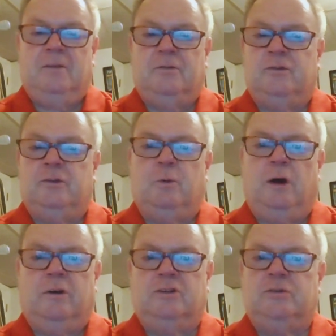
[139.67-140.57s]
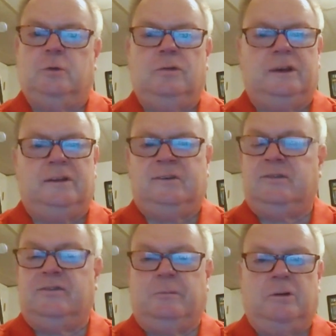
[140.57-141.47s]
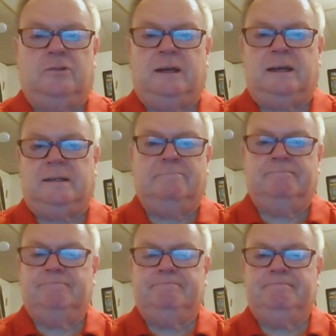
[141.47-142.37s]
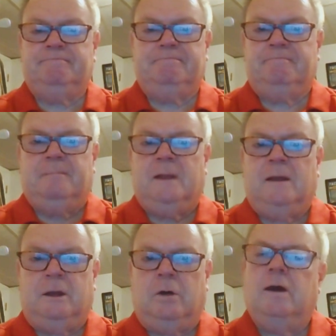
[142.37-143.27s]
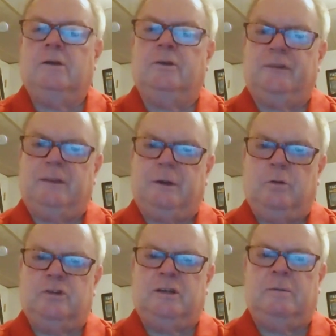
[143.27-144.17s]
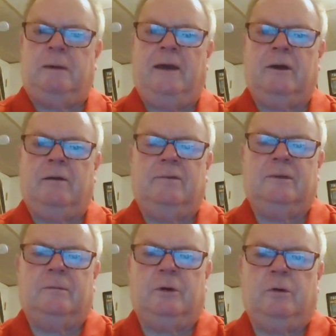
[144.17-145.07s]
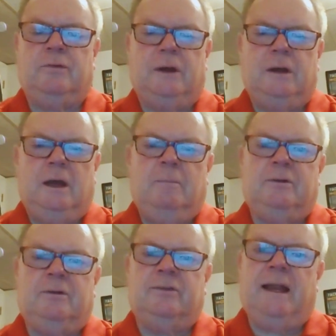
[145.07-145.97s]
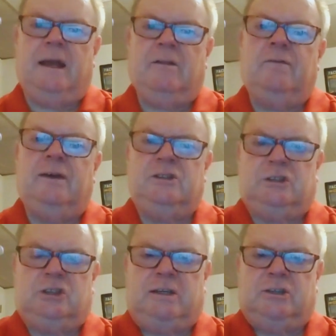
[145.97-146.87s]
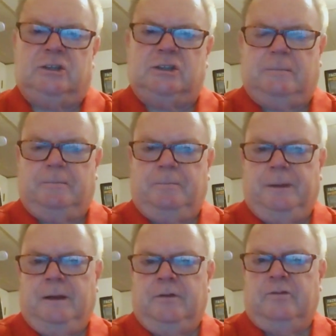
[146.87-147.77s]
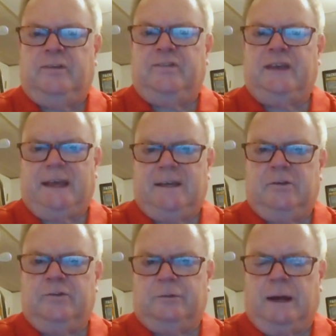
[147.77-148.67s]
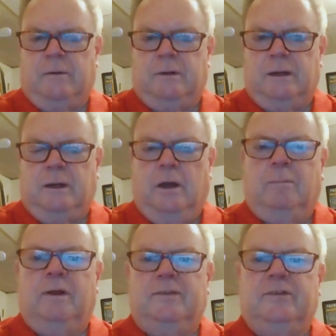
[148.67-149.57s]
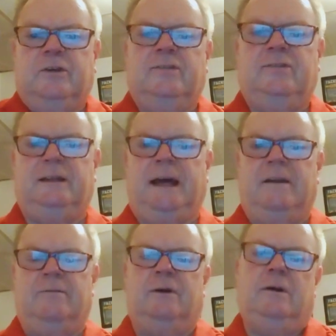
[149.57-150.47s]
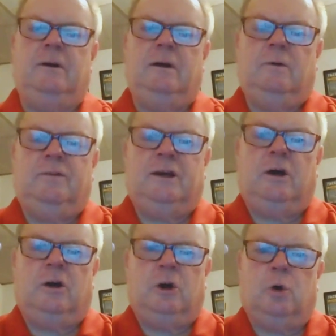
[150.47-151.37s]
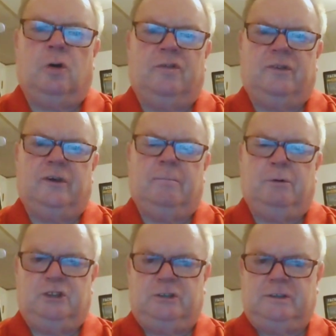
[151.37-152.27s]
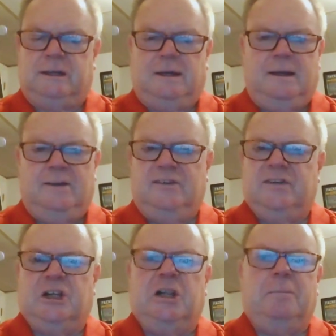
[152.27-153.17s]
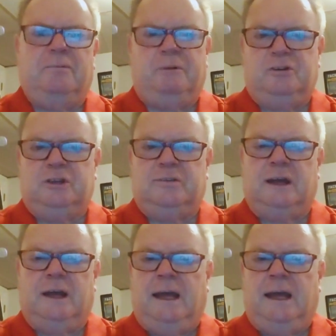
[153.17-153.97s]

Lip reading: There's only water on 2 holes, and it's just a small drain. You'll see the ocean in the background on some of the holes, but there's a lot of elevation changes. There's these sand hills around. Plus, you're going to see a lot of what they call gorse bushes, just a clump of bushes.